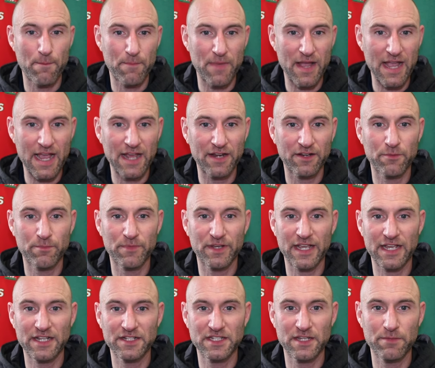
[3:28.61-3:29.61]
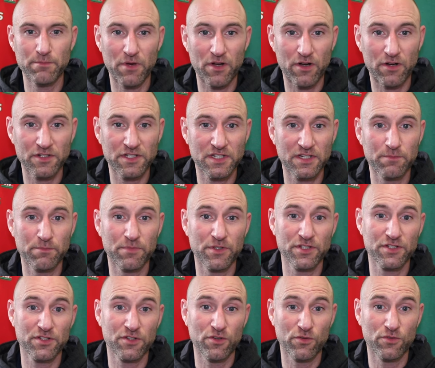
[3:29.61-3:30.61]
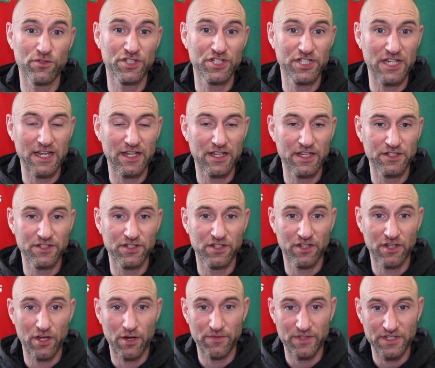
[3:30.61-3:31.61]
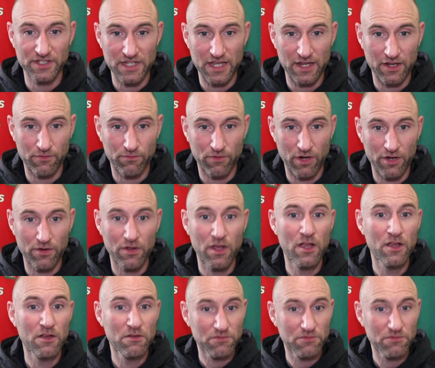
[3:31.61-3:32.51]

Mann and Mackenzie Martin, because of course Jenkins can go in the second row.